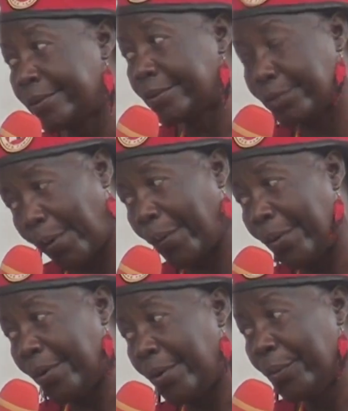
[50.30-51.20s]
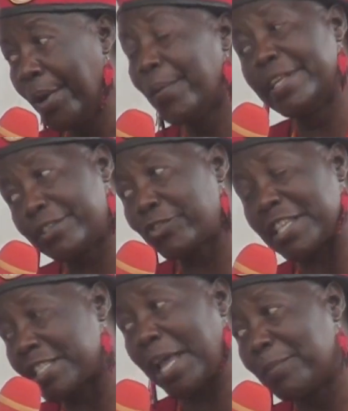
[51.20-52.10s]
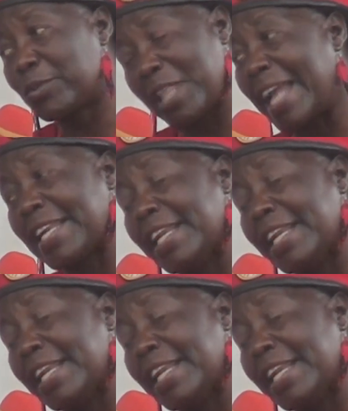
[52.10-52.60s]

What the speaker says: So we will stretch them to that